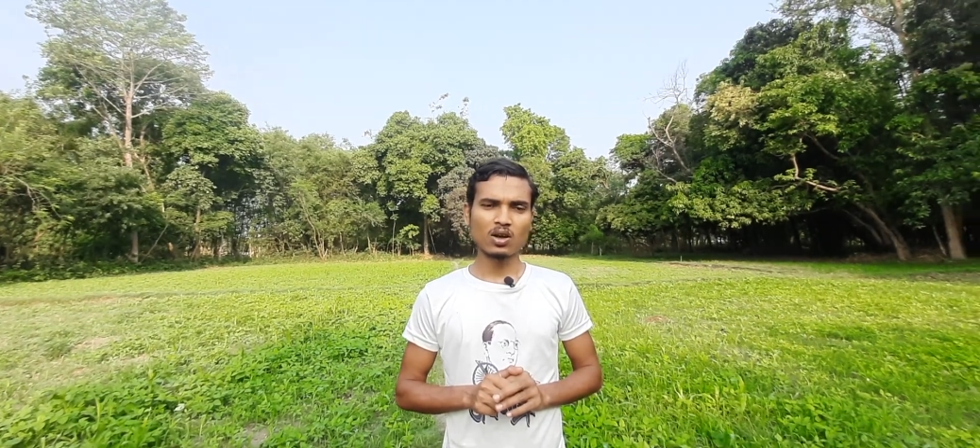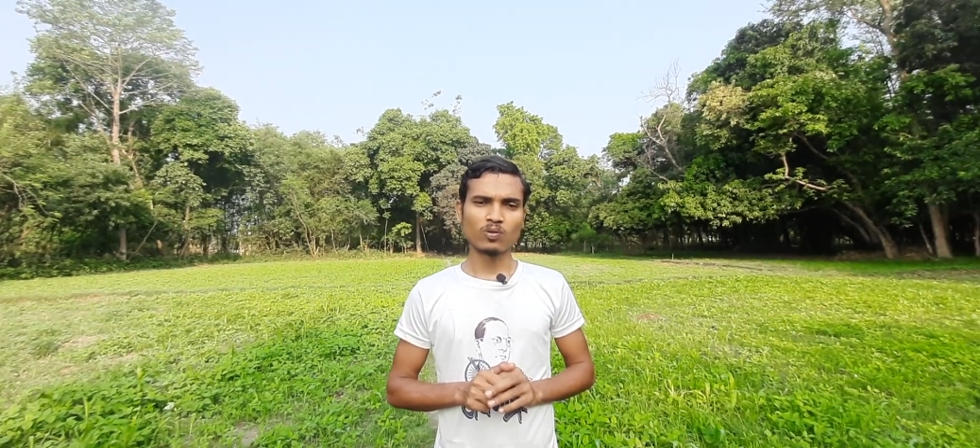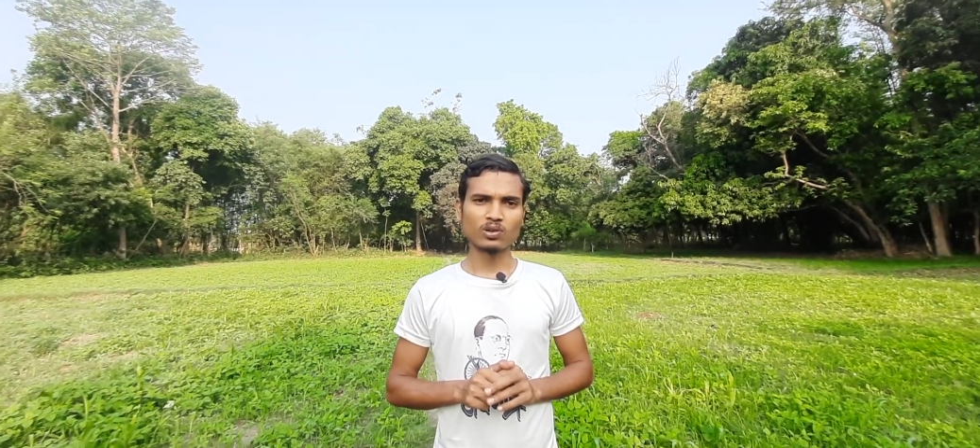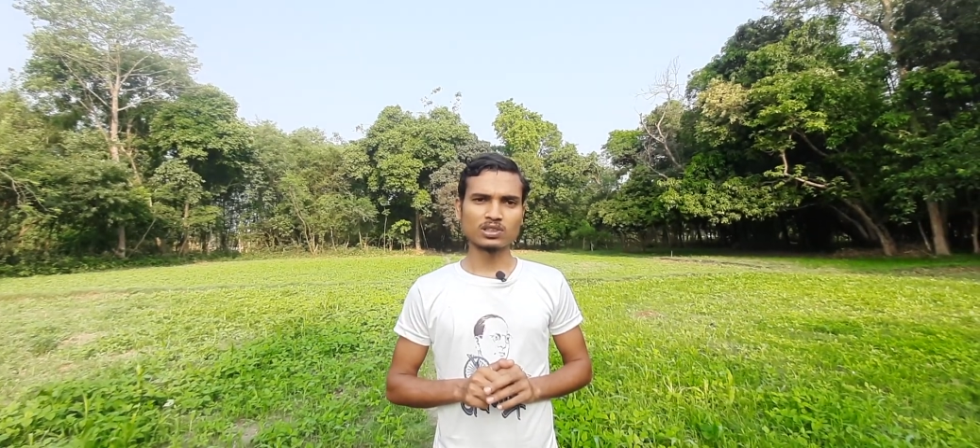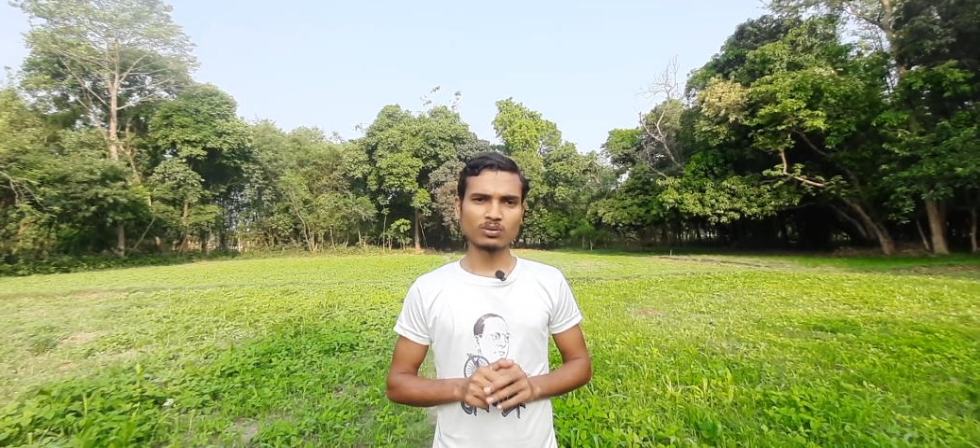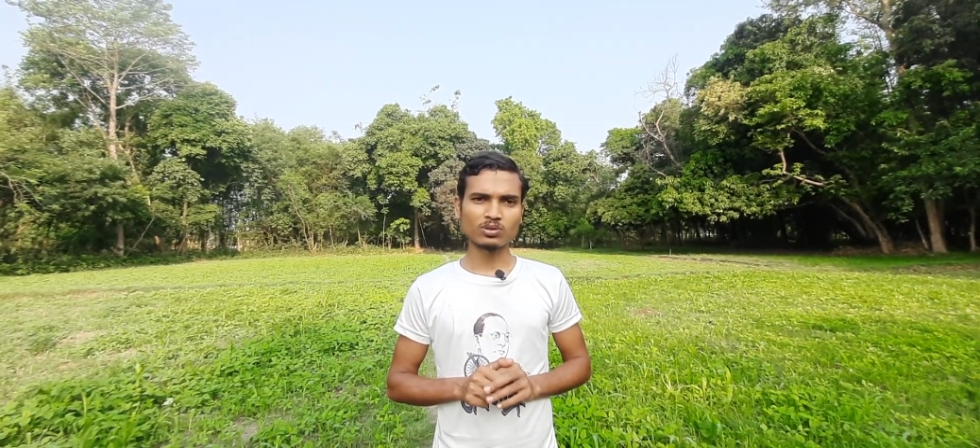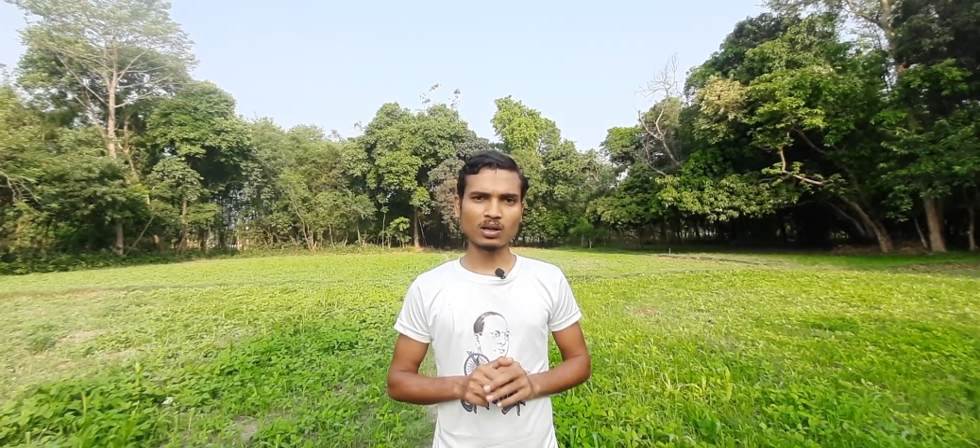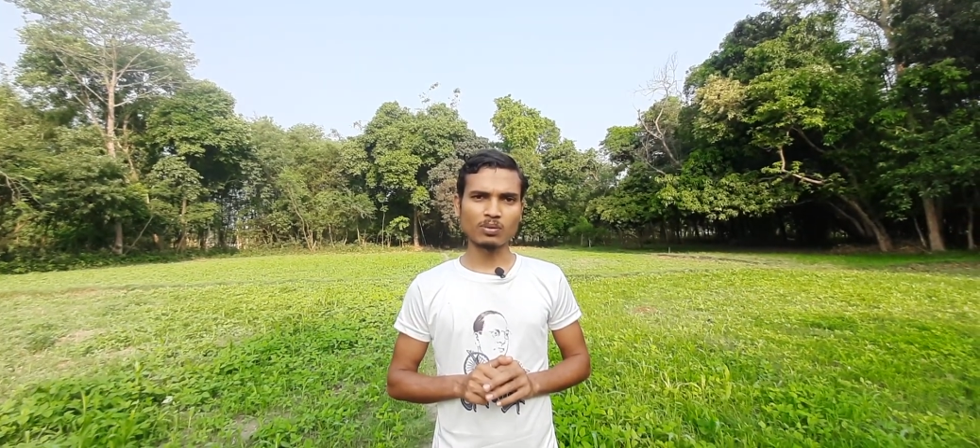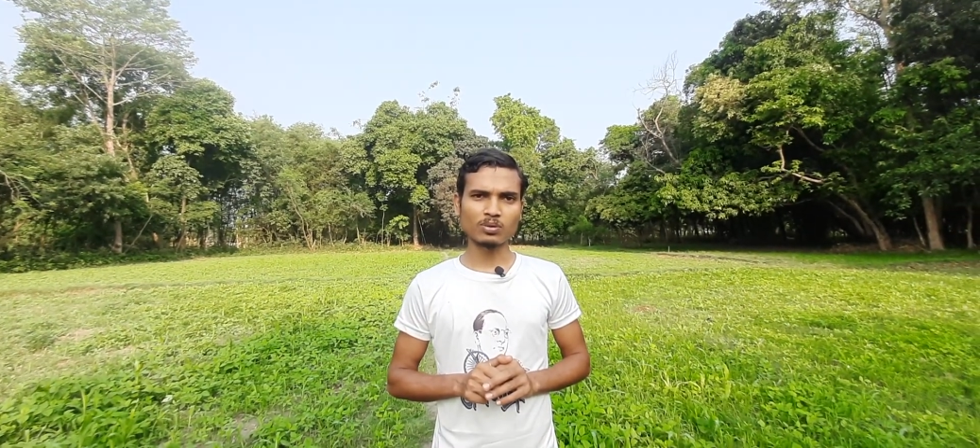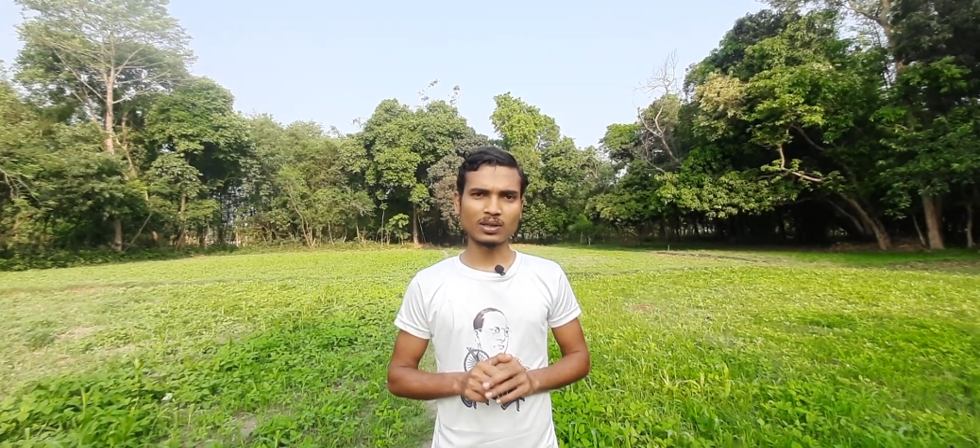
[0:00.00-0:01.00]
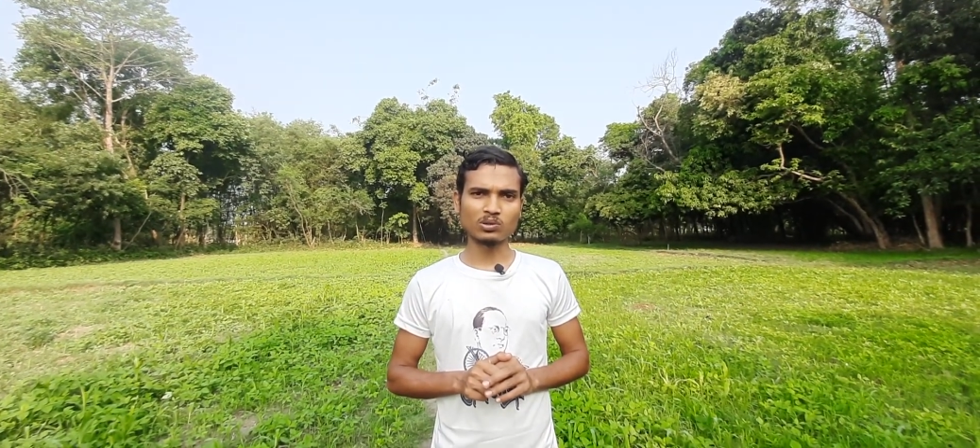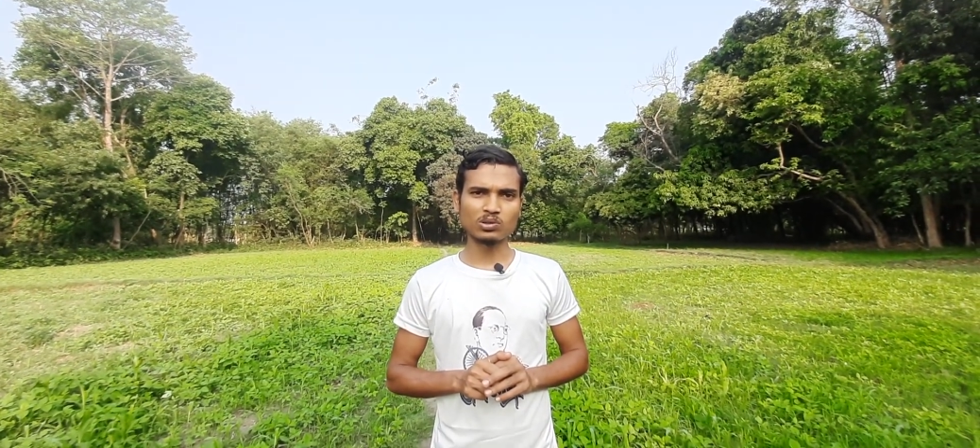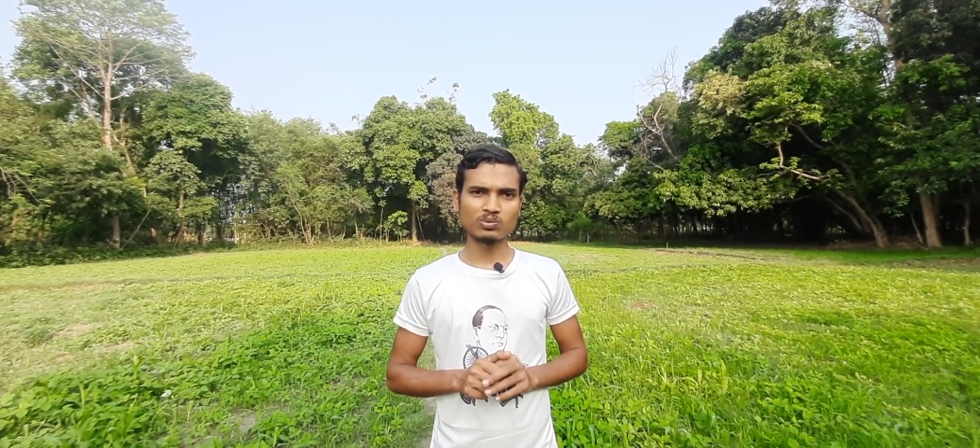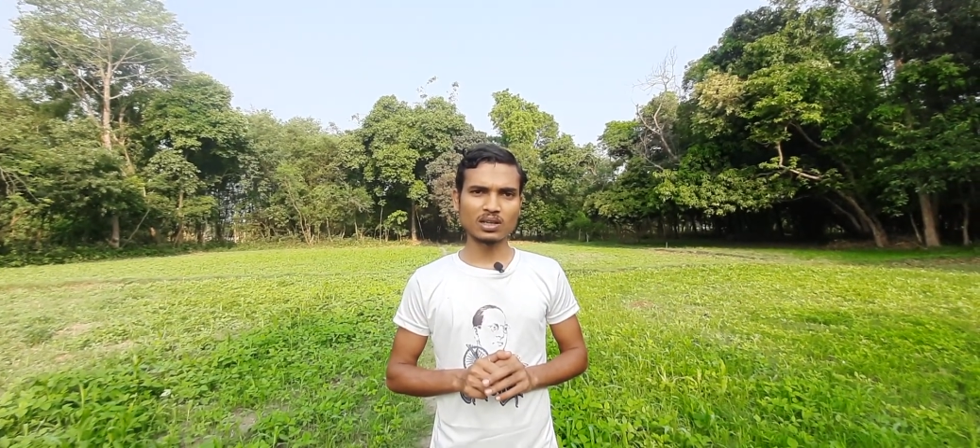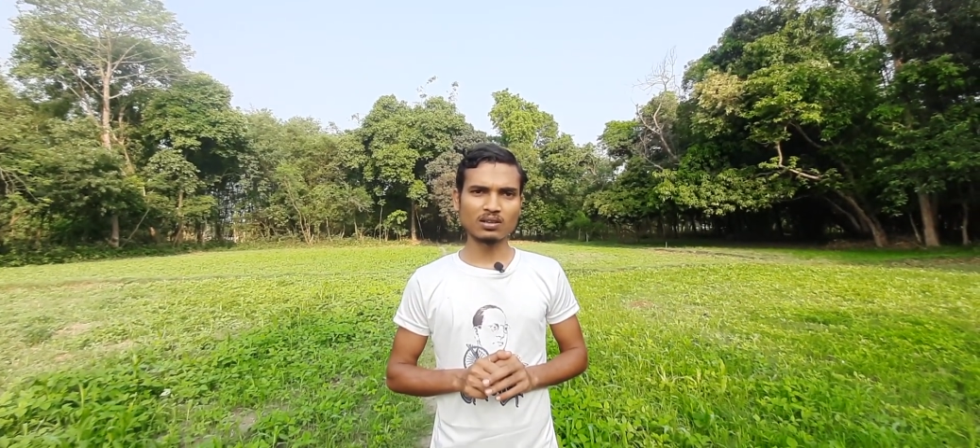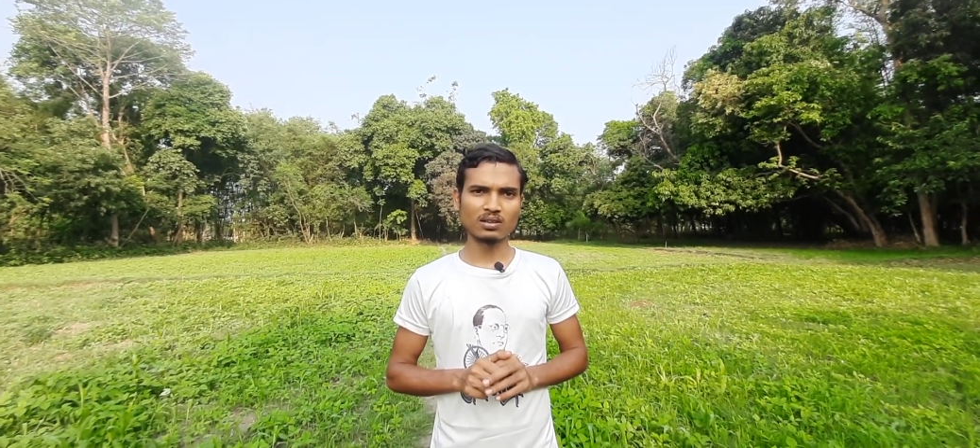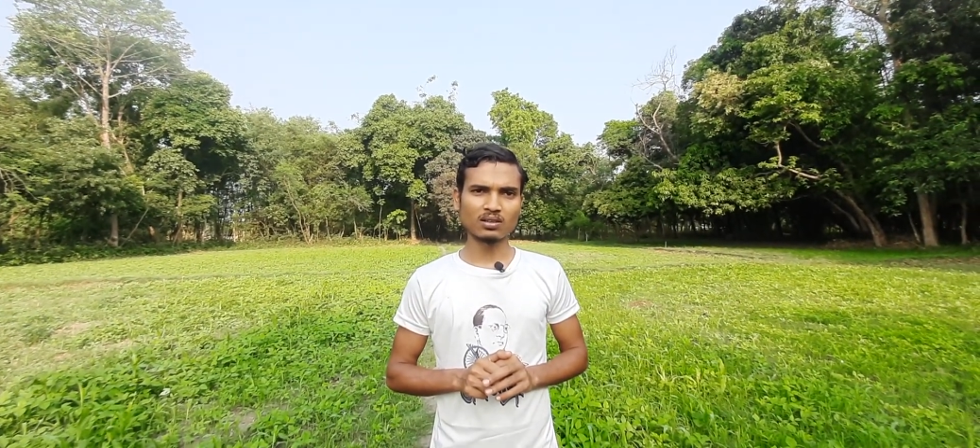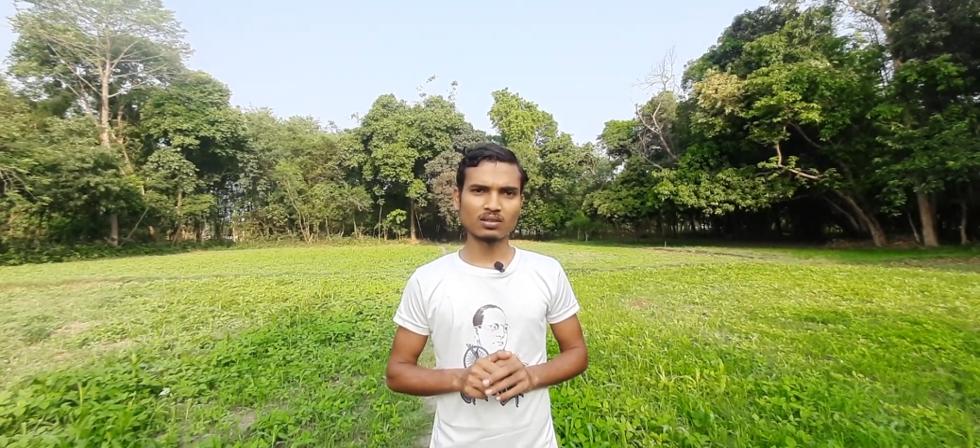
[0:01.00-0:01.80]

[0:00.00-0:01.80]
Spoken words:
for subscribing my YouTube channel.